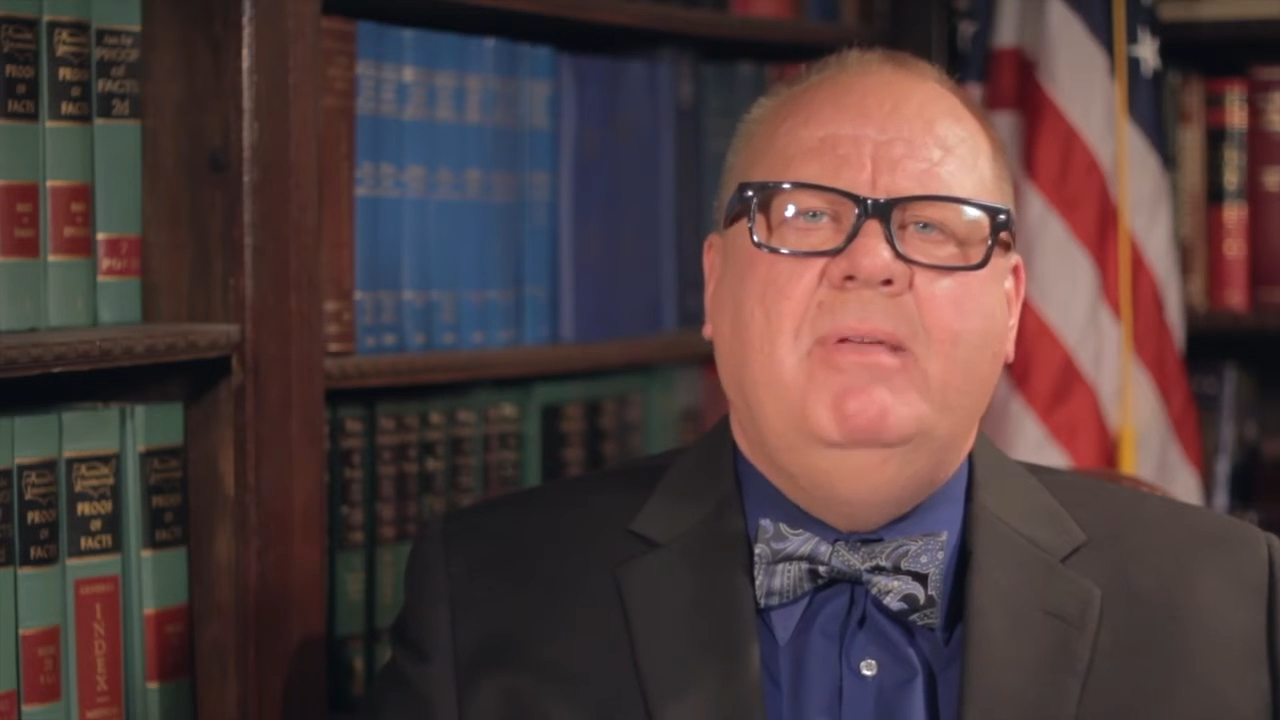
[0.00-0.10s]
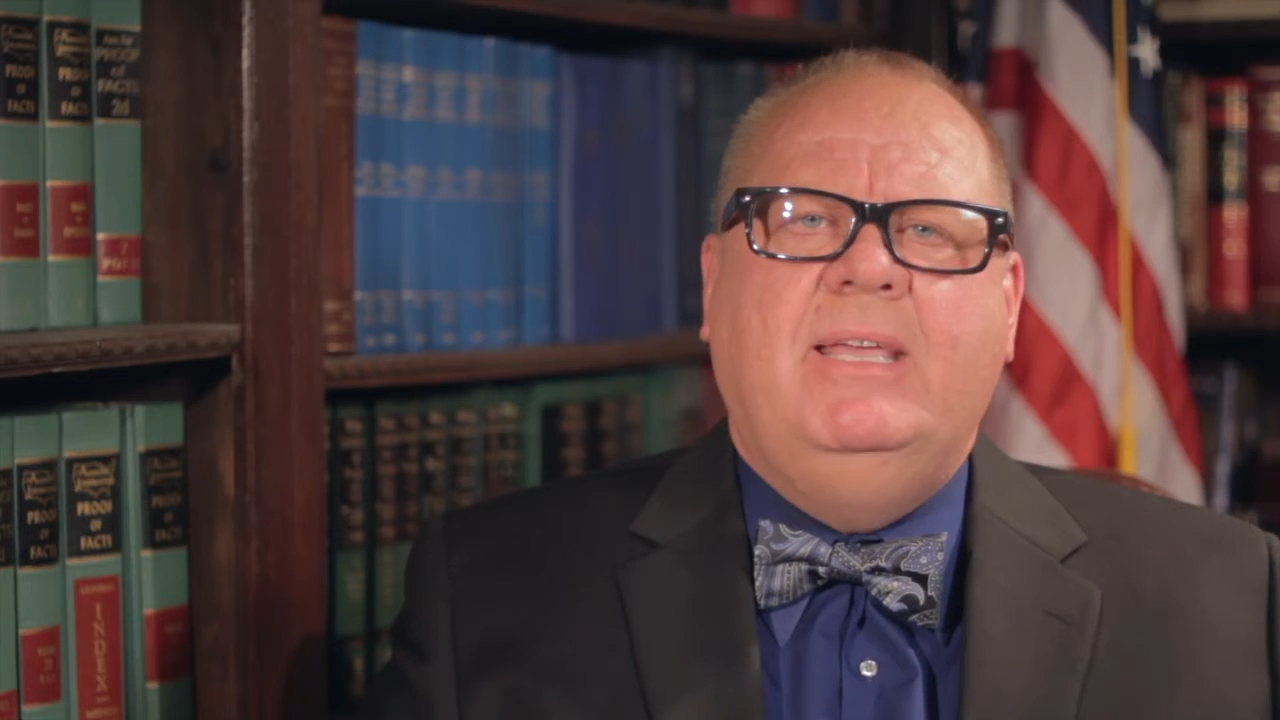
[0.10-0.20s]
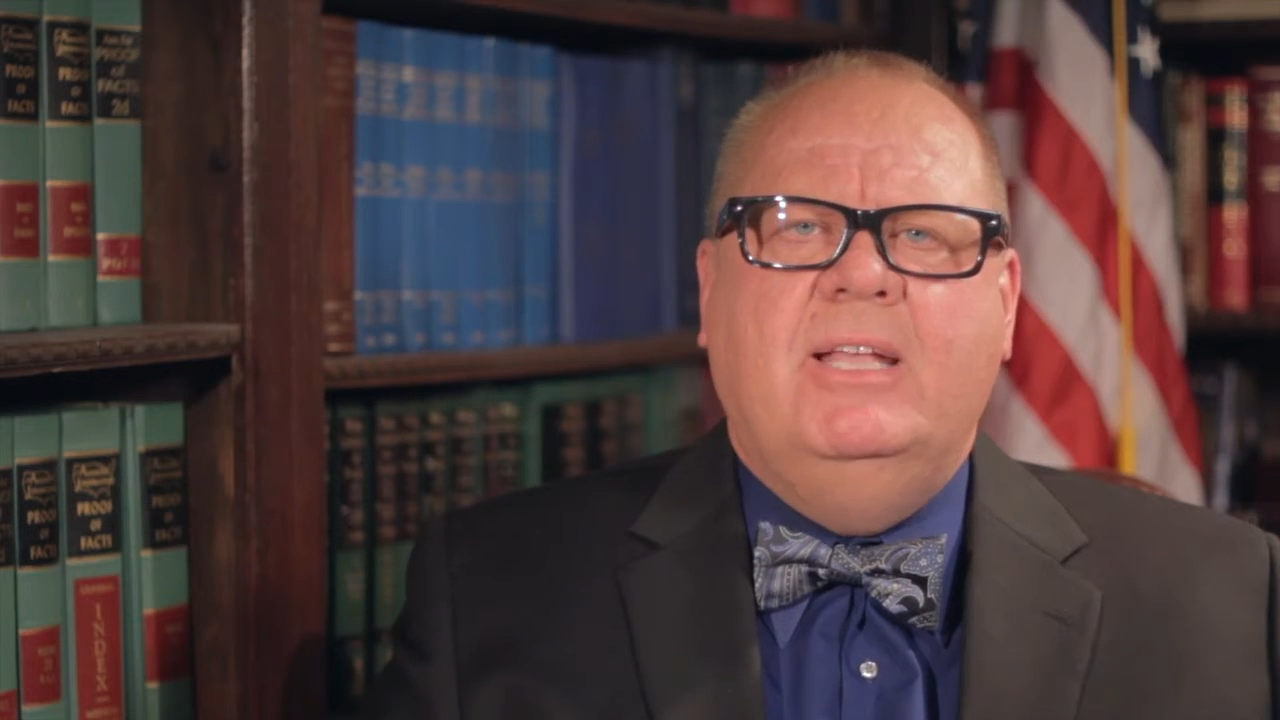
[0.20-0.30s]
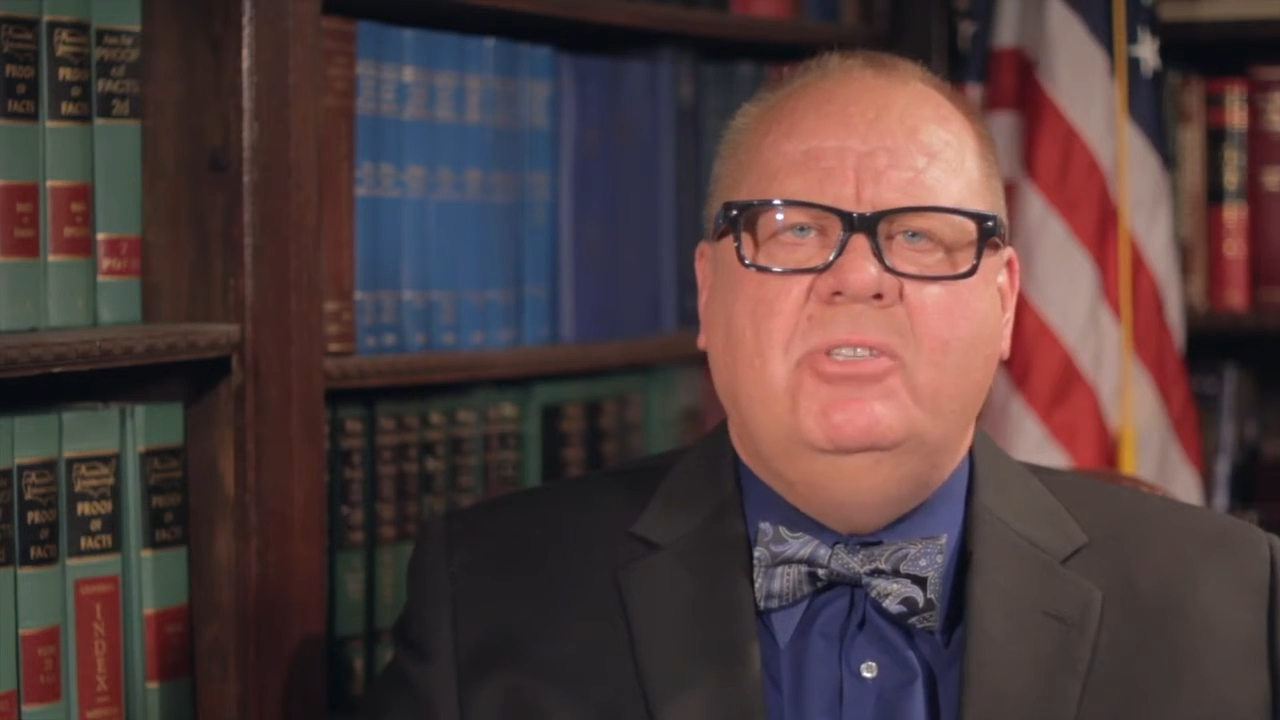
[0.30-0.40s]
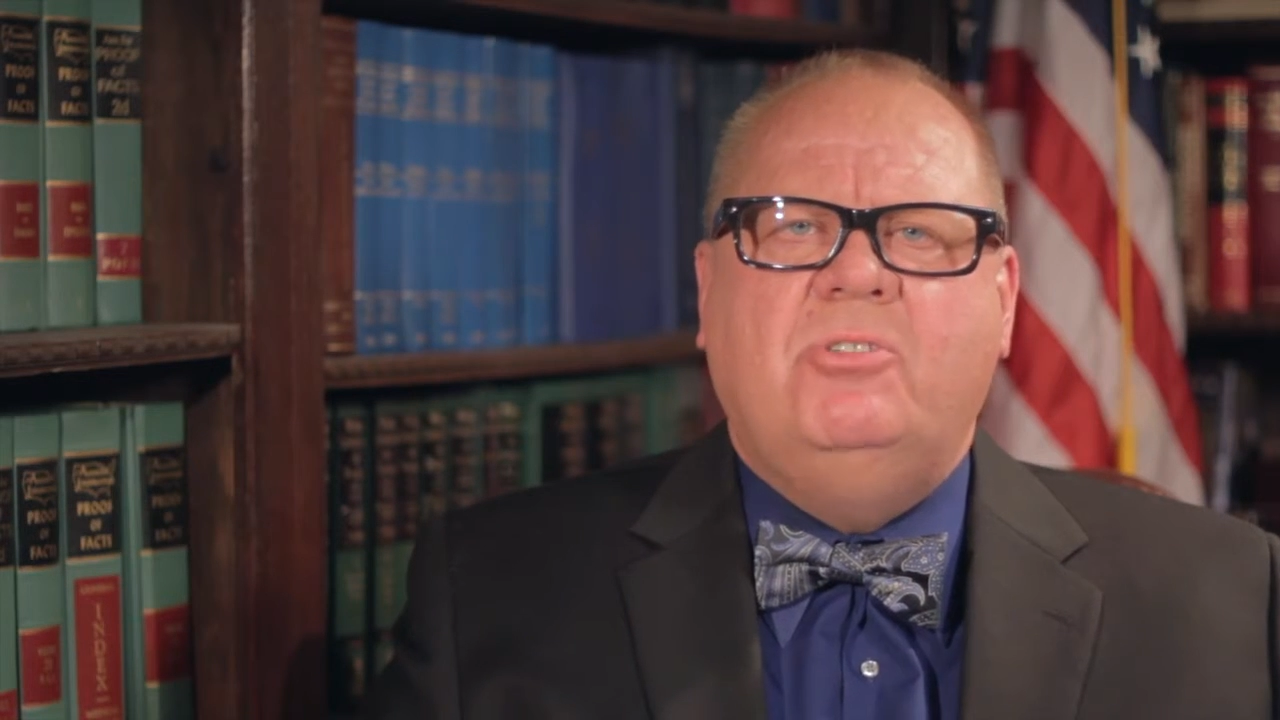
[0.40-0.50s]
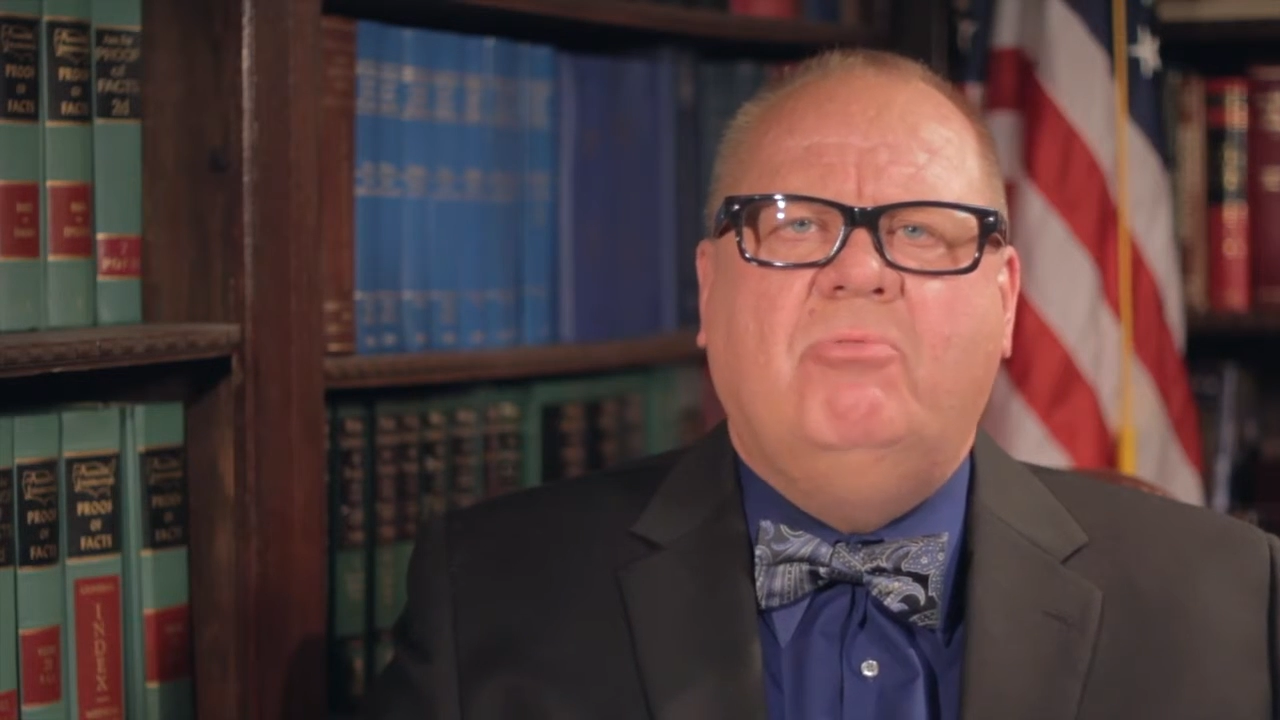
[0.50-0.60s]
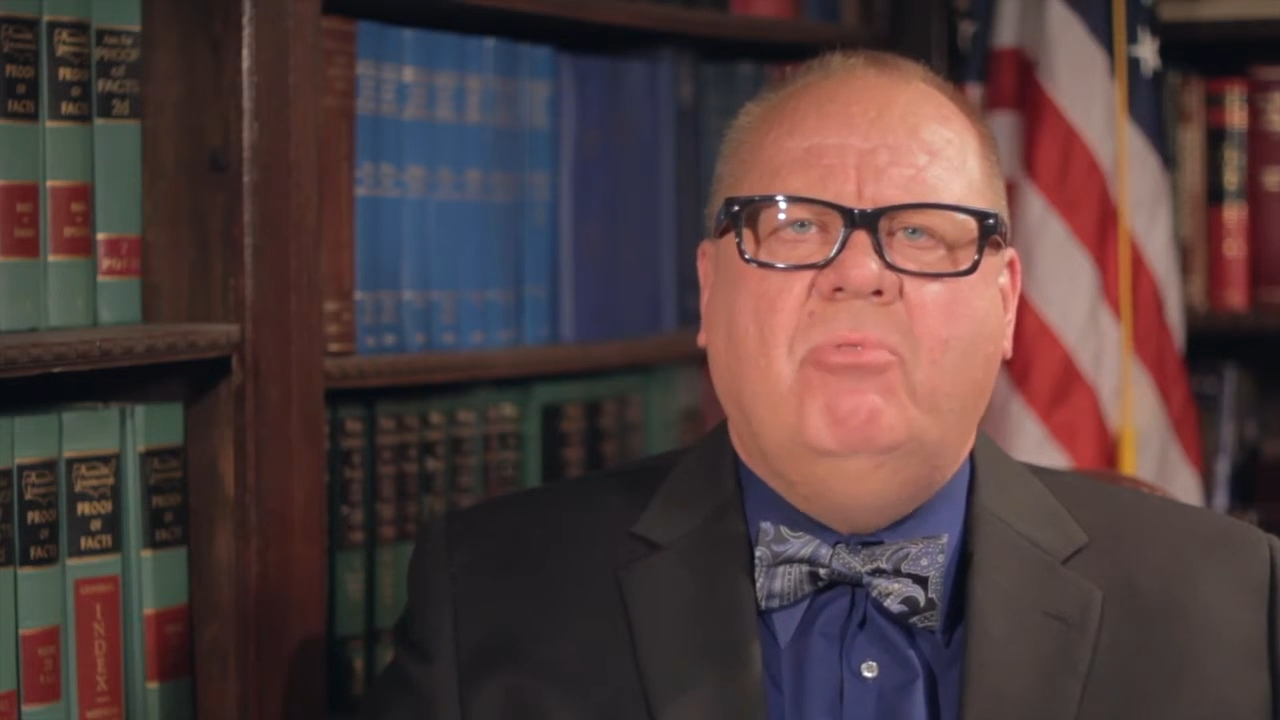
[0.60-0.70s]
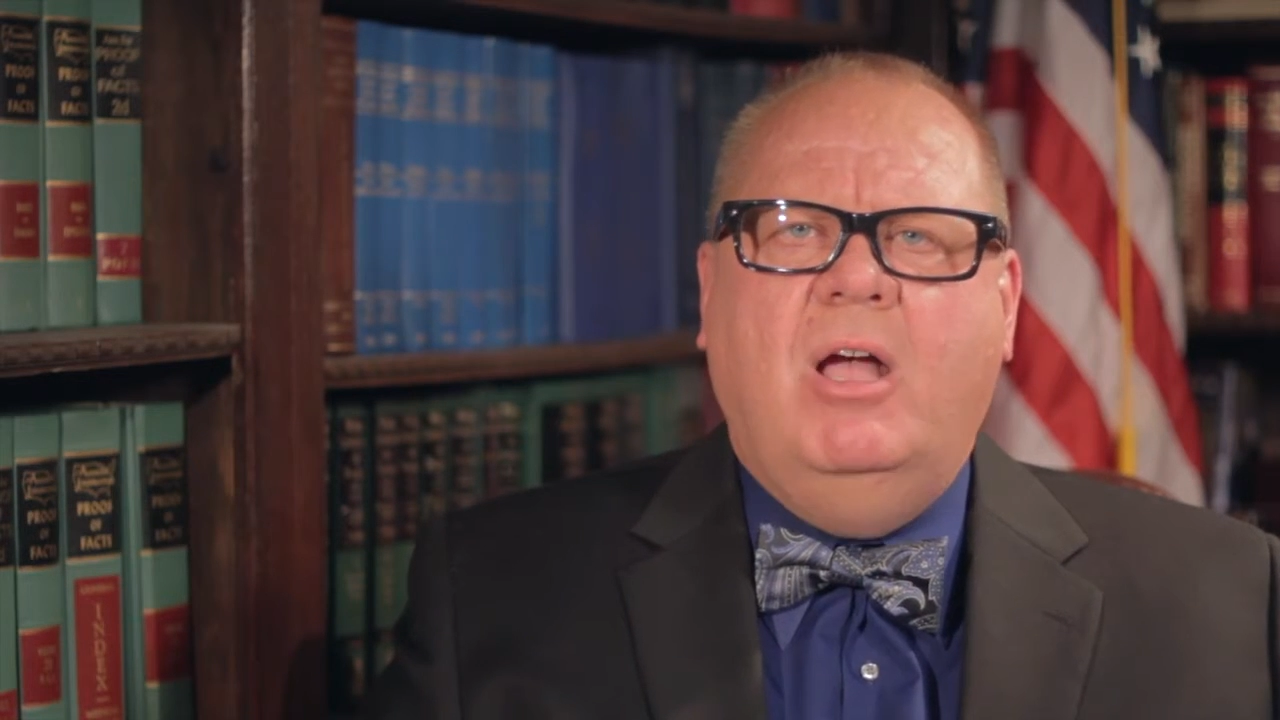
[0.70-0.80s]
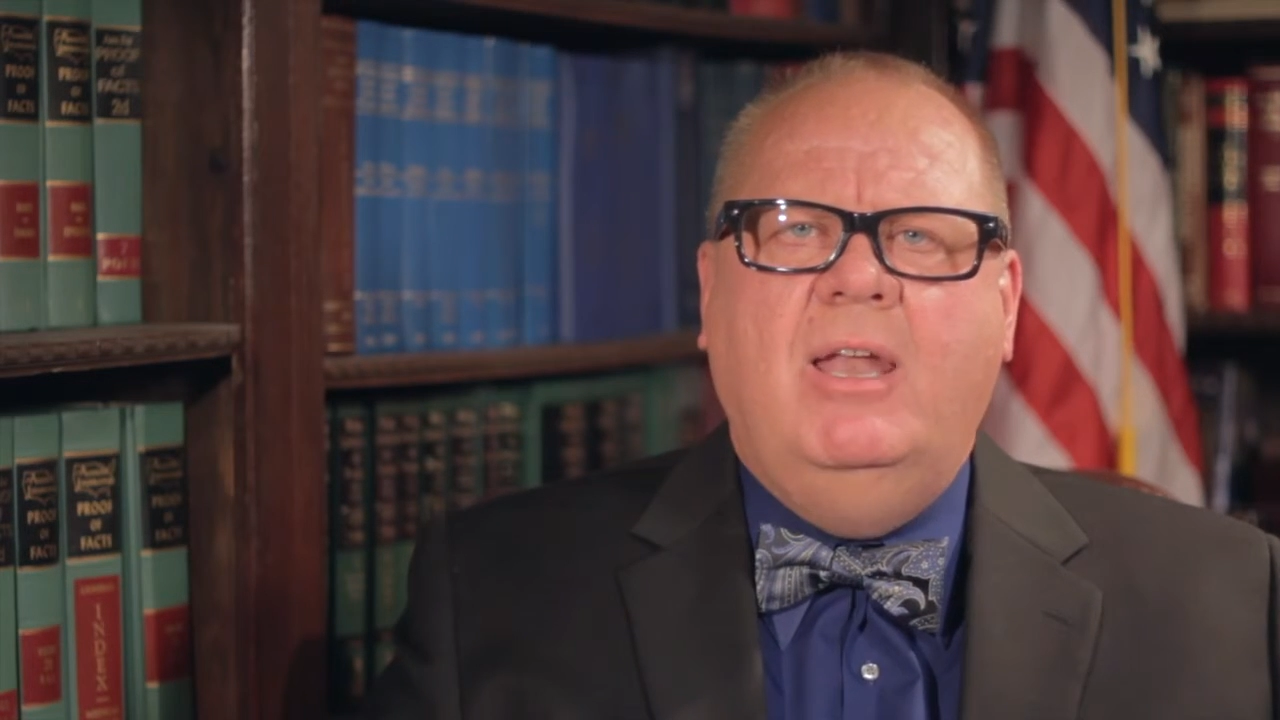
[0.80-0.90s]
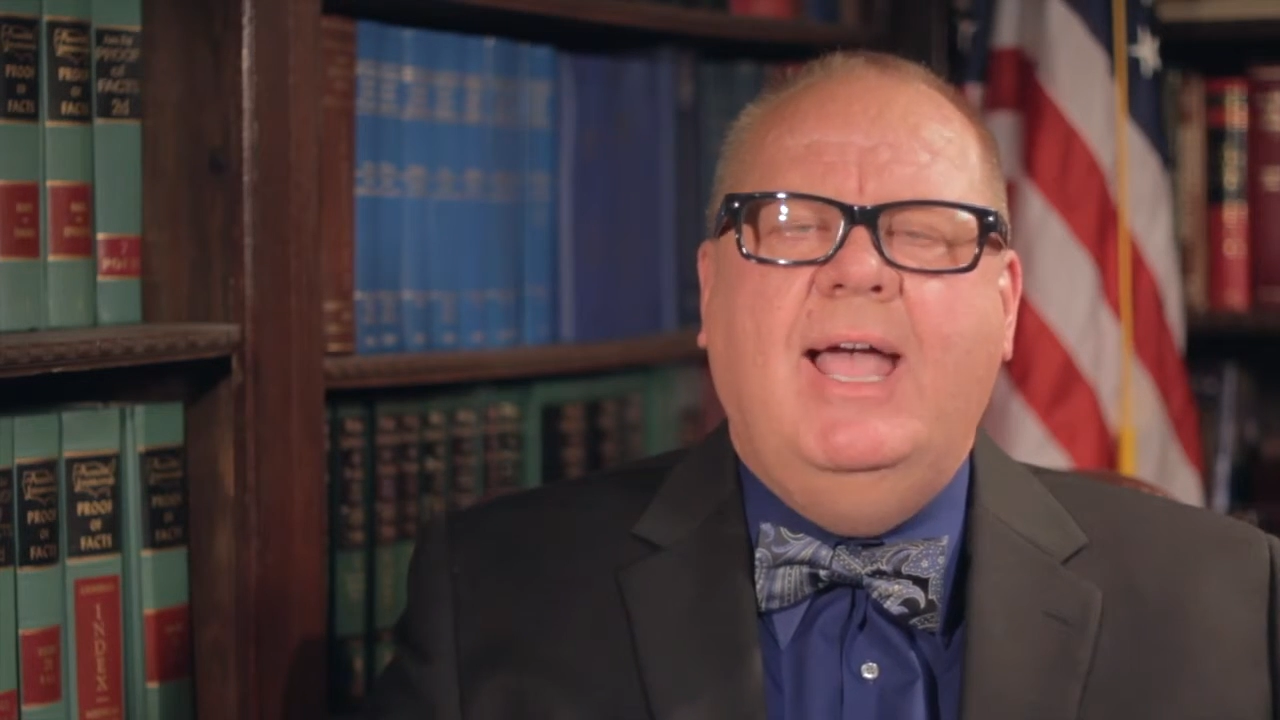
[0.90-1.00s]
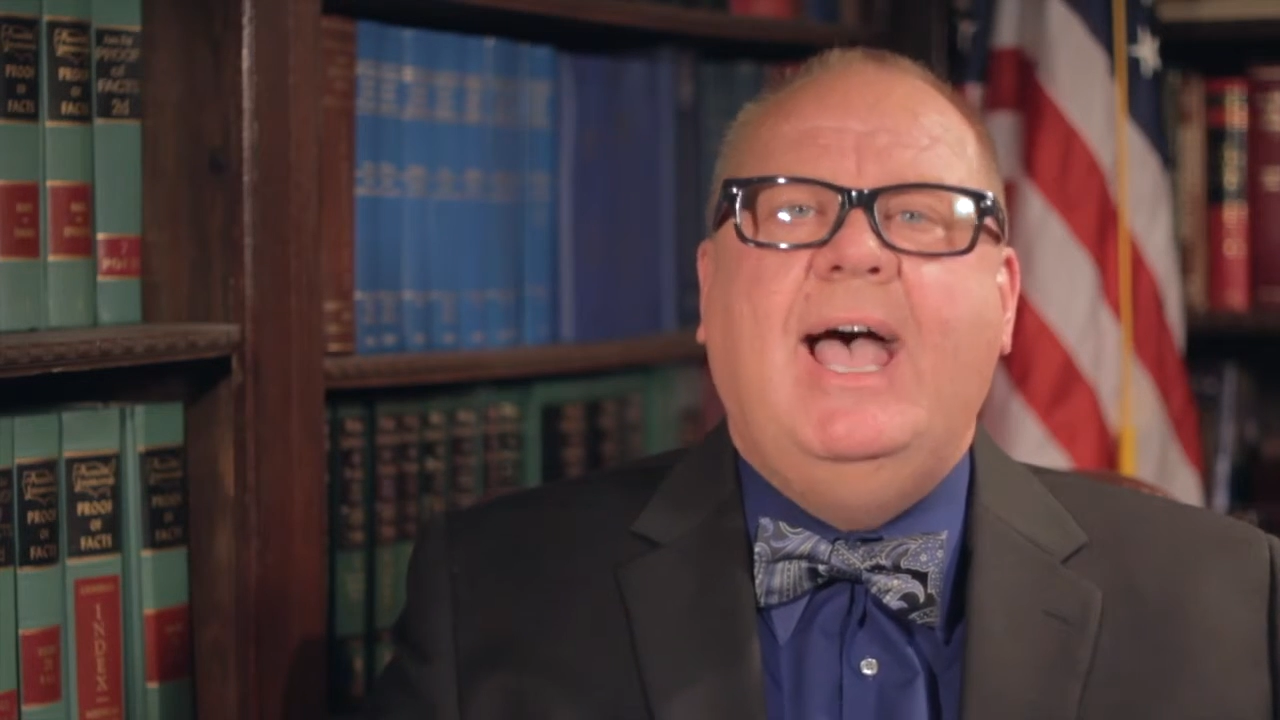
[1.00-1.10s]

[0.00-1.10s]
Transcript: begins to run